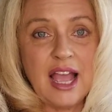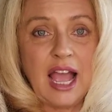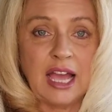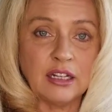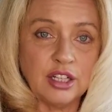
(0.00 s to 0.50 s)

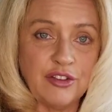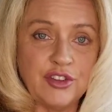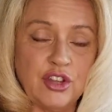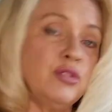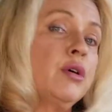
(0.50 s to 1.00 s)
and love
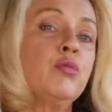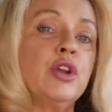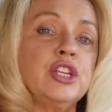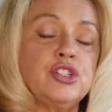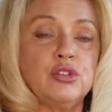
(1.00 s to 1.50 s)
you and want
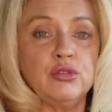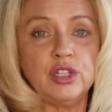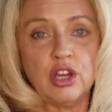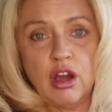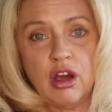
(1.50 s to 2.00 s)
to do
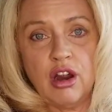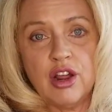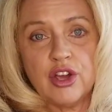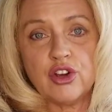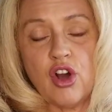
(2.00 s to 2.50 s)
your
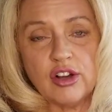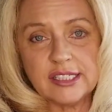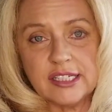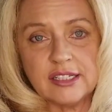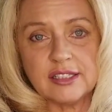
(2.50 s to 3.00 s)

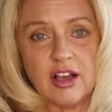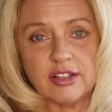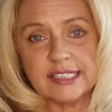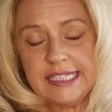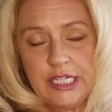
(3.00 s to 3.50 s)
courses or
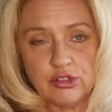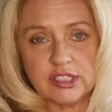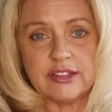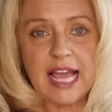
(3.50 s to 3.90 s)
see you. So